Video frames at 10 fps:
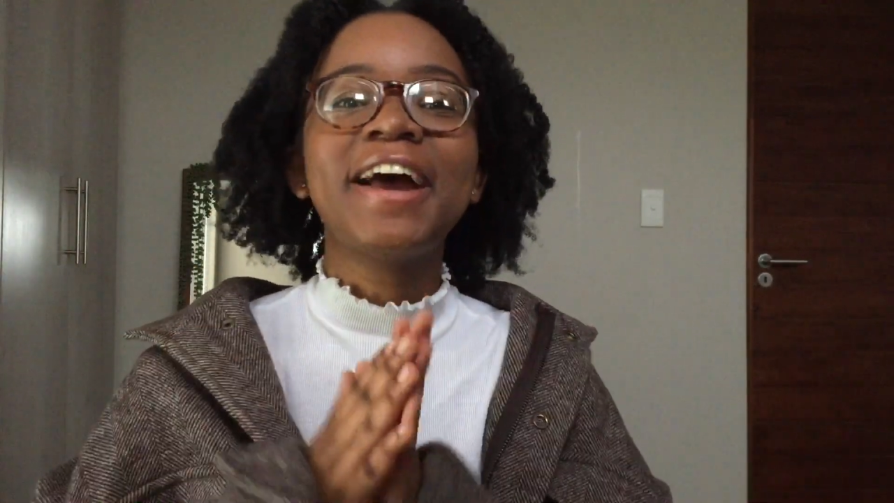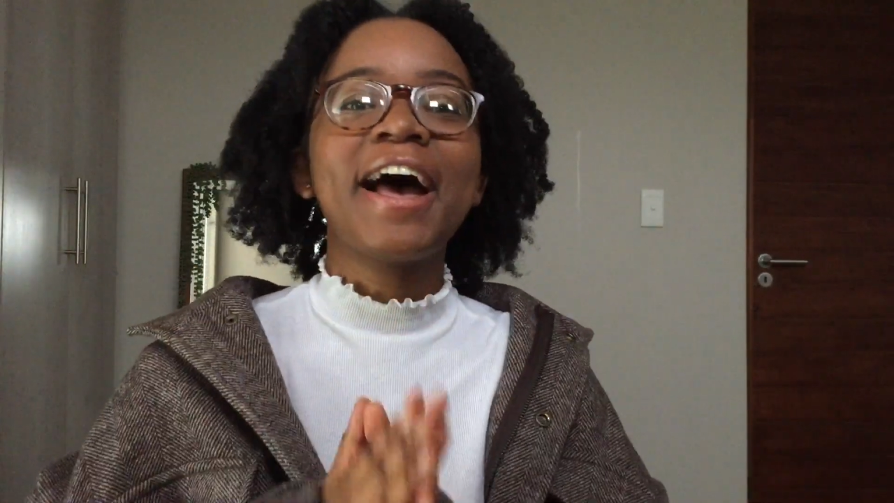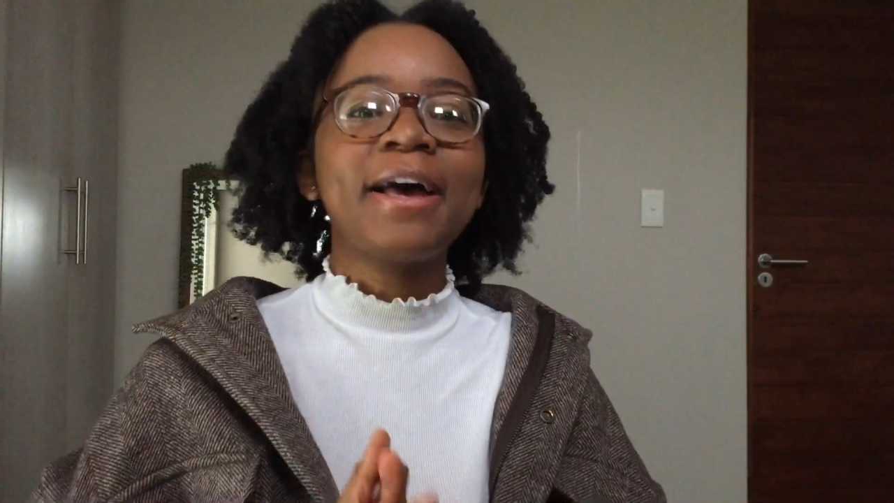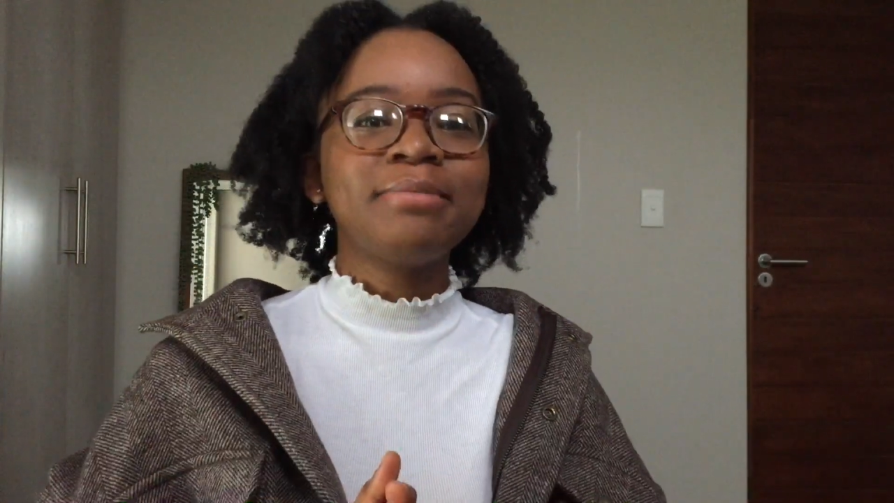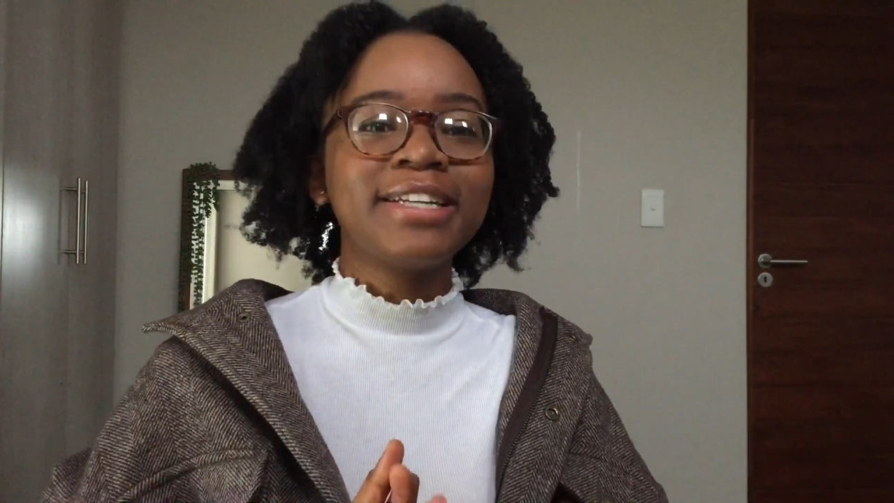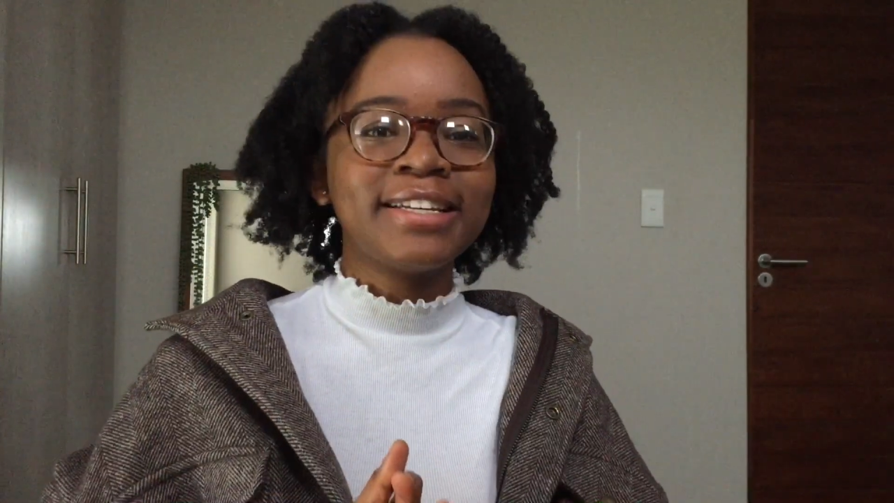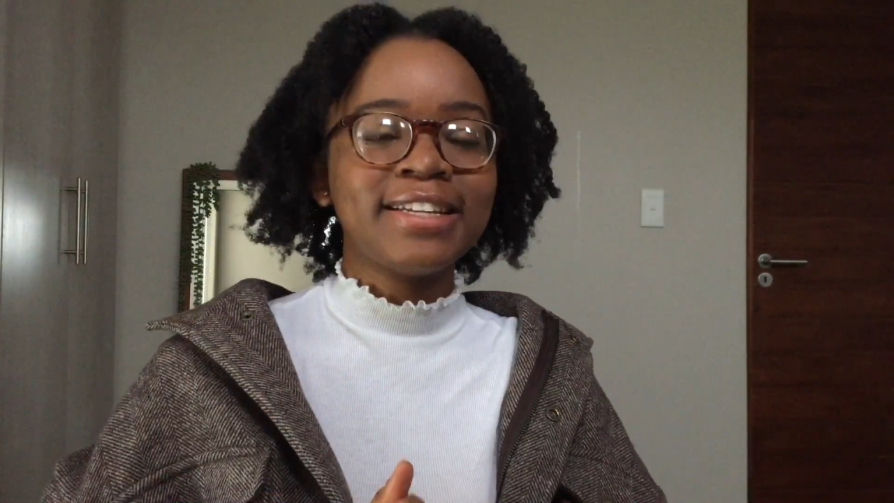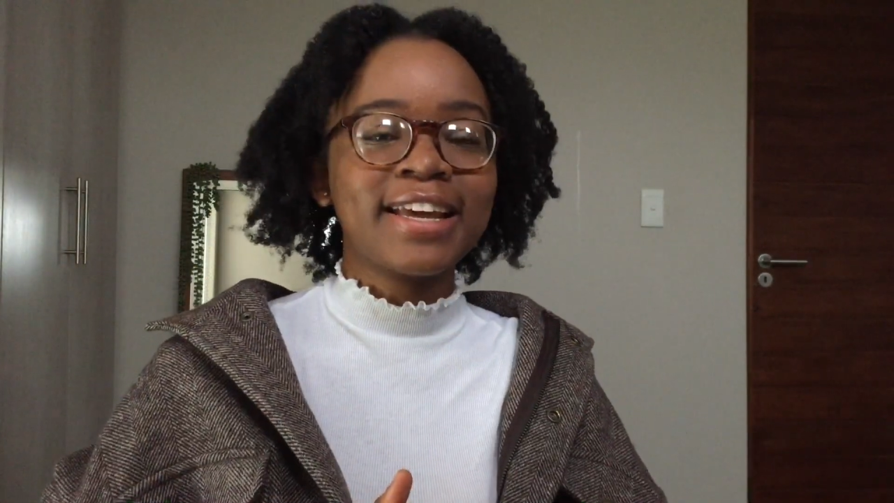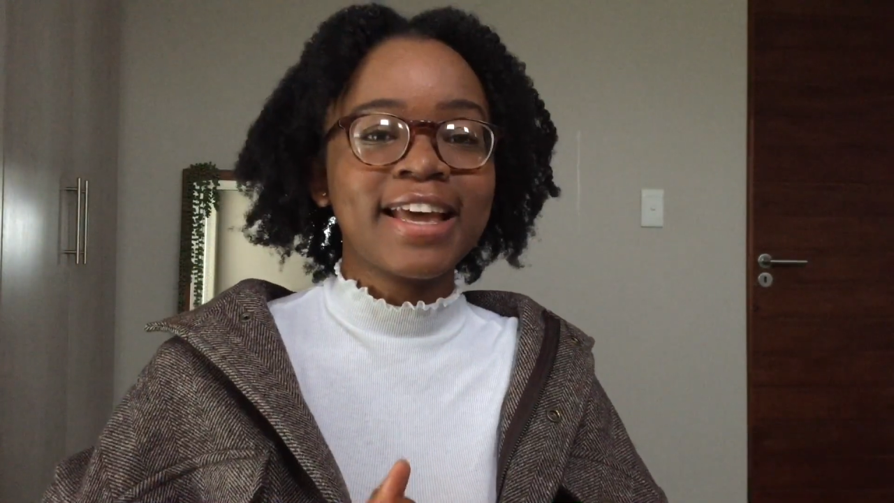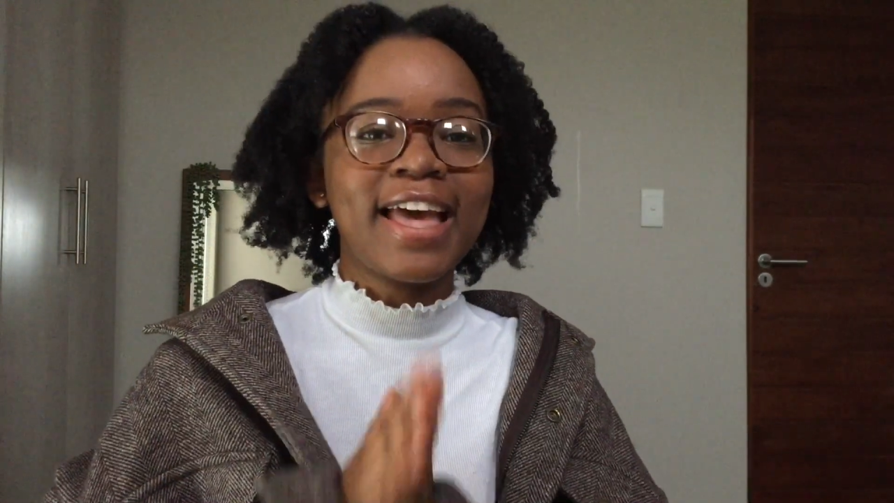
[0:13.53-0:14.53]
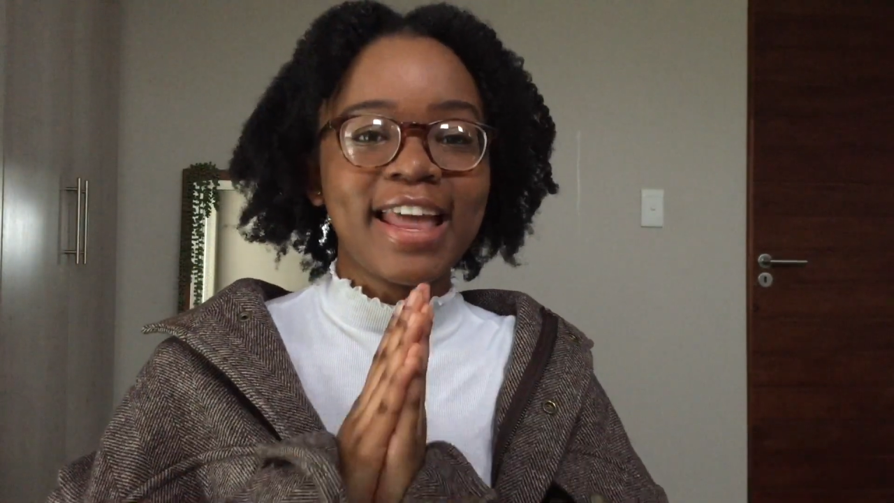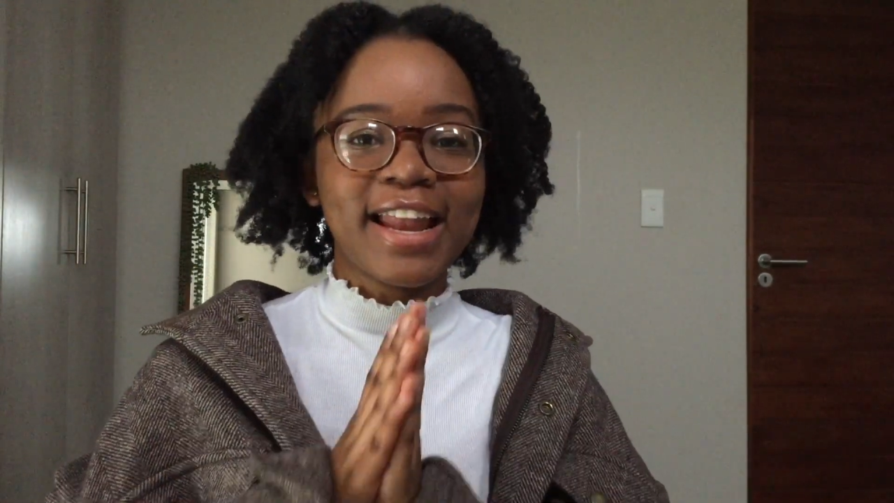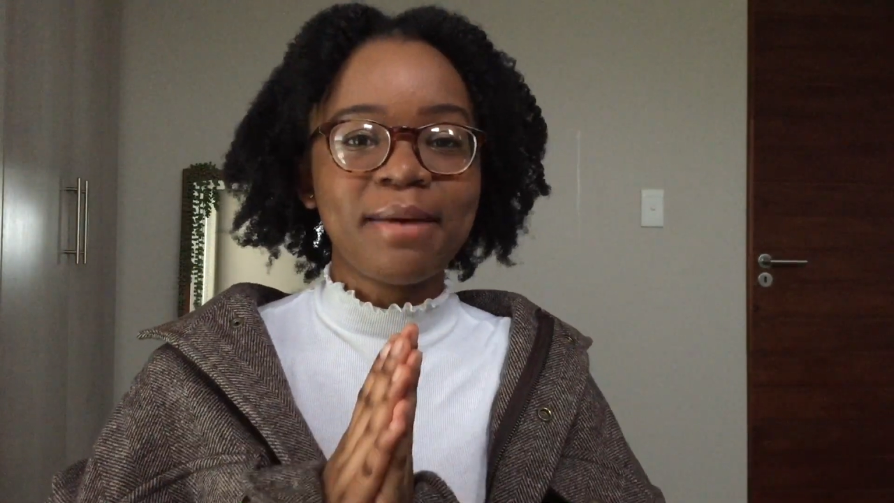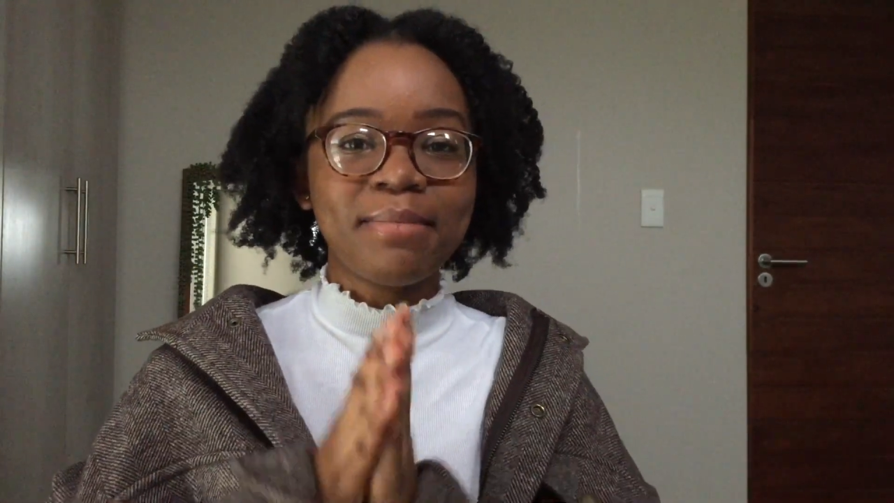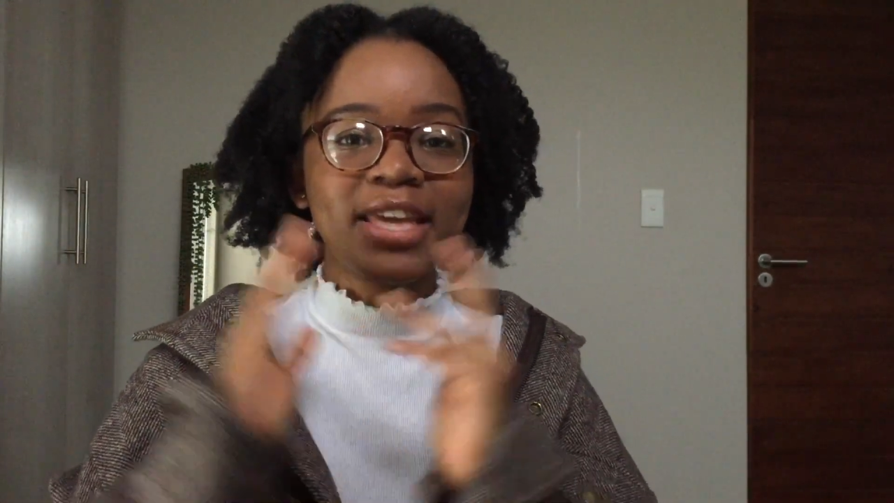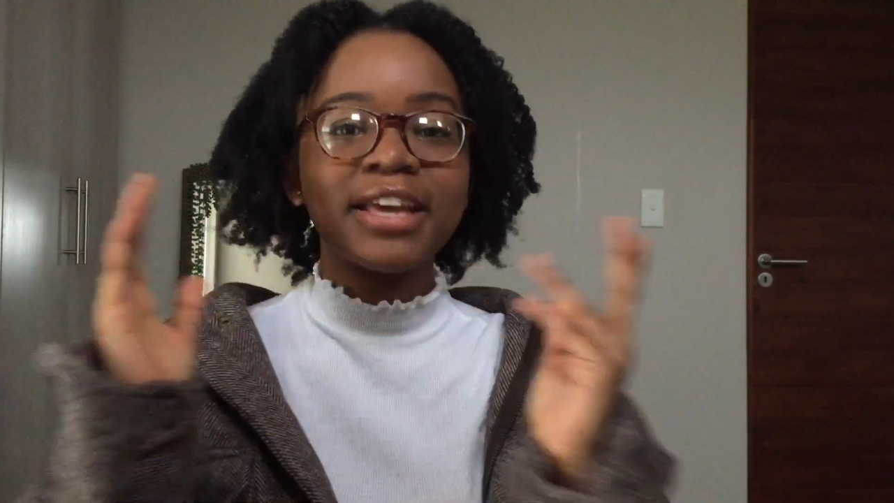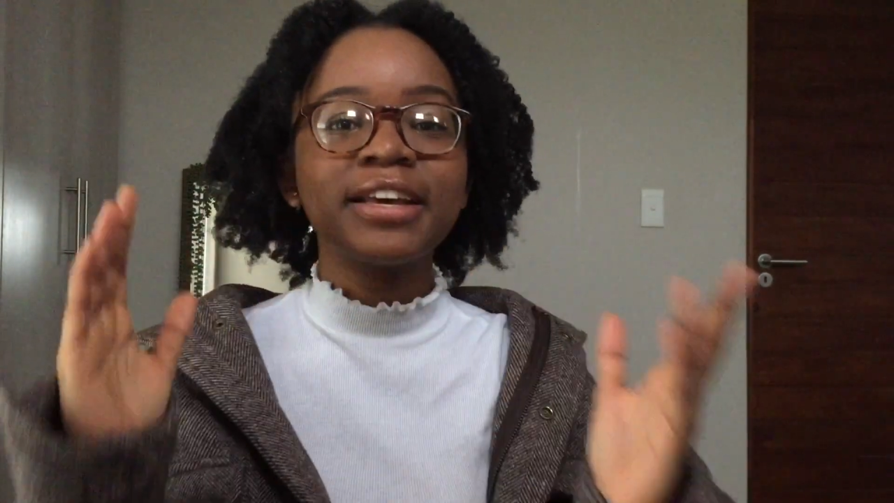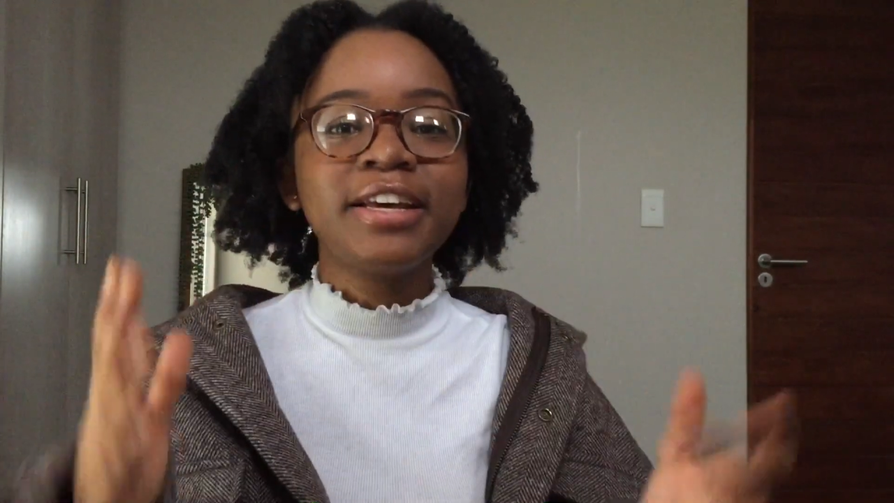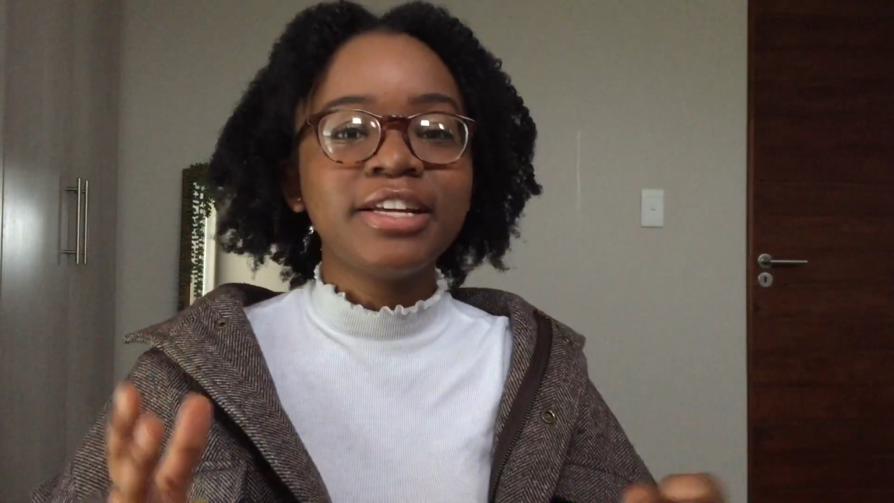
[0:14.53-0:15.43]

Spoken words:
I'm Tandeka and I make